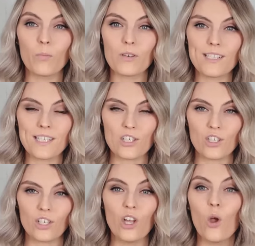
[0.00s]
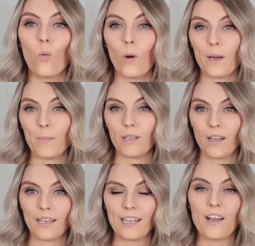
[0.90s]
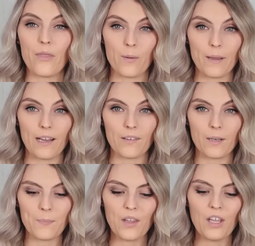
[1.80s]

precision when applying the powder.